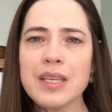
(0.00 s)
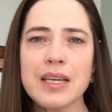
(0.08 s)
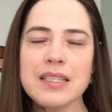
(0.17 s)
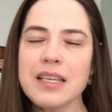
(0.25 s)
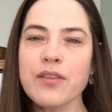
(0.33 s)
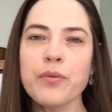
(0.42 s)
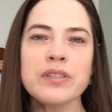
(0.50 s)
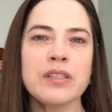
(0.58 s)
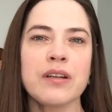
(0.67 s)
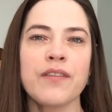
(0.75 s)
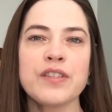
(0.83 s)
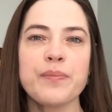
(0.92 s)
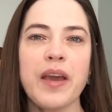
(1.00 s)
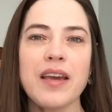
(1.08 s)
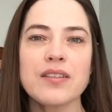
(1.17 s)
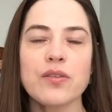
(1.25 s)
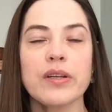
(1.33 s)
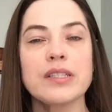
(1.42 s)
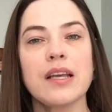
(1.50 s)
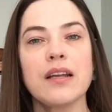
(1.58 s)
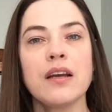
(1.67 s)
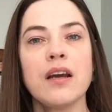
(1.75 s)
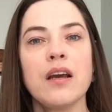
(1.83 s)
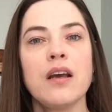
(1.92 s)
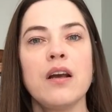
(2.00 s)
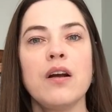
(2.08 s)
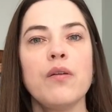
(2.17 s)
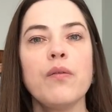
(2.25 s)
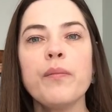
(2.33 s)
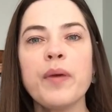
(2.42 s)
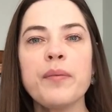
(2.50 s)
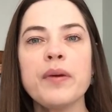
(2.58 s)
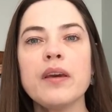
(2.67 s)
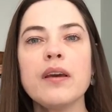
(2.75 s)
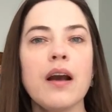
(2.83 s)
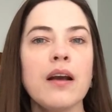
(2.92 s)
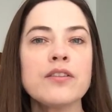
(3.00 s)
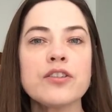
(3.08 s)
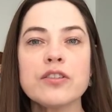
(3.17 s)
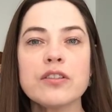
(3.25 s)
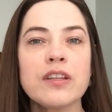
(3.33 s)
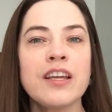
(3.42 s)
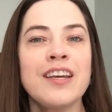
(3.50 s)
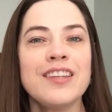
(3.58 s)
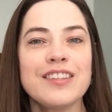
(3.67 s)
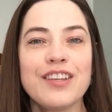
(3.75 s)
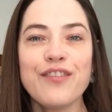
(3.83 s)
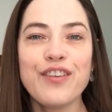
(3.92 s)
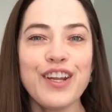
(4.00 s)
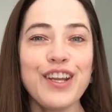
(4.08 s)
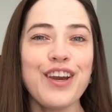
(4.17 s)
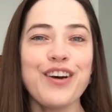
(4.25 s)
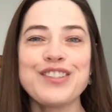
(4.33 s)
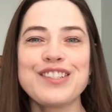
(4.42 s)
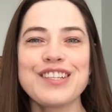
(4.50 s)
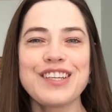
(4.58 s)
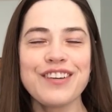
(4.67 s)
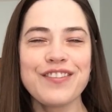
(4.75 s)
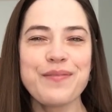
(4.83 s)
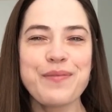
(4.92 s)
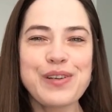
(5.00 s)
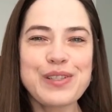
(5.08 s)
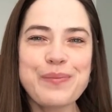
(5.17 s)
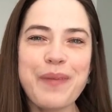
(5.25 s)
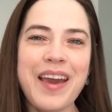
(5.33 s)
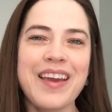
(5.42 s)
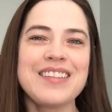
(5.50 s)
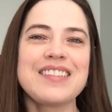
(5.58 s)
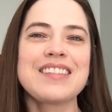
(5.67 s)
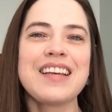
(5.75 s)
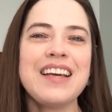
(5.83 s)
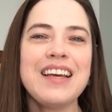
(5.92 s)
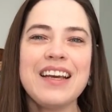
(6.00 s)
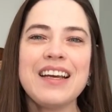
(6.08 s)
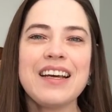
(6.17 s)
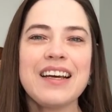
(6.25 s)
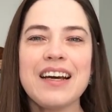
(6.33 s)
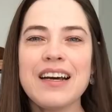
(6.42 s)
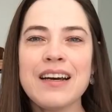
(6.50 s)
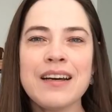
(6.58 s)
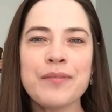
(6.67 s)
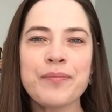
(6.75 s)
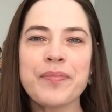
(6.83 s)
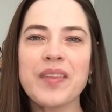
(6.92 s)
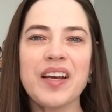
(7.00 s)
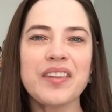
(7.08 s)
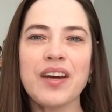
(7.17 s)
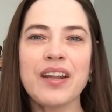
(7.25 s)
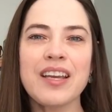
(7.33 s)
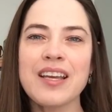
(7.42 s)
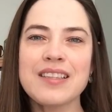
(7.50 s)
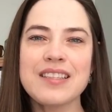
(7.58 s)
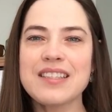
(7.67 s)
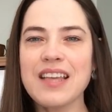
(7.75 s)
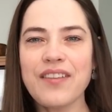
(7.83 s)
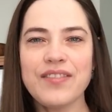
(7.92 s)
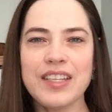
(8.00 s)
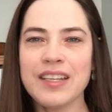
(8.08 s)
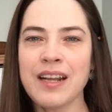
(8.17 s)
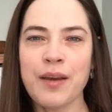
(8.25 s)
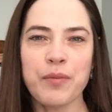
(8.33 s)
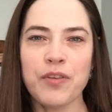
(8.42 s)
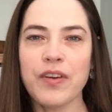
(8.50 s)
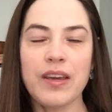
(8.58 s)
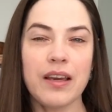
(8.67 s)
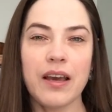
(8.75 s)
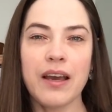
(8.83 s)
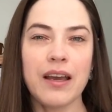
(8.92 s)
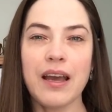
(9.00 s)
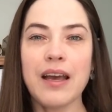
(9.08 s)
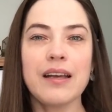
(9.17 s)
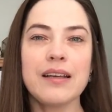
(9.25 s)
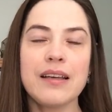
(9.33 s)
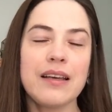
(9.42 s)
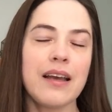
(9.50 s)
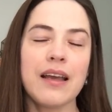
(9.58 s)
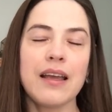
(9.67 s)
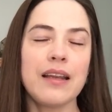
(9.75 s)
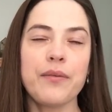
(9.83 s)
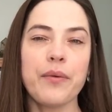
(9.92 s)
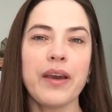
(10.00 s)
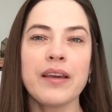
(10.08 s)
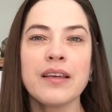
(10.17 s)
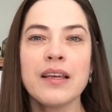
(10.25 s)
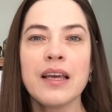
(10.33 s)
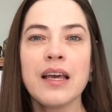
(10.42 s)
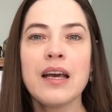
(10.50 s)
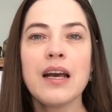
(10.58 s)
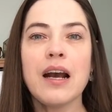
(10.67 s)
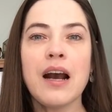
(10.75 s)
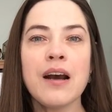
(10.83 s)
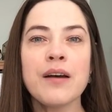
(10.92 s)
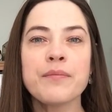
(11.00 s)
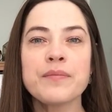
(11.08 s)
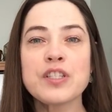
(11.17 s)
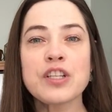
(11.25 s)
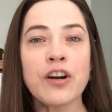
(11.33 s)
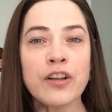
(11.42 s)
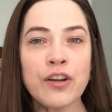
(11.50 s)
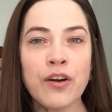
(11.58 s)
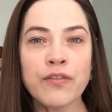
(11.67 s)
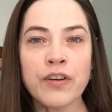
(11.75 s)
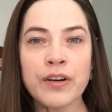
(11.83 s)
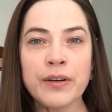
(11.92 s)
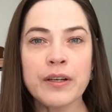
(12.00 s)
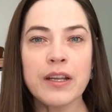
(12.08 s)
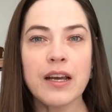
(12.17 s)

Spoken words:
It said there wasn't enough space, so I said, well, maybe I should delete the videos to give it more space. I thought it had saved it in iMovie. Anyway, starting over.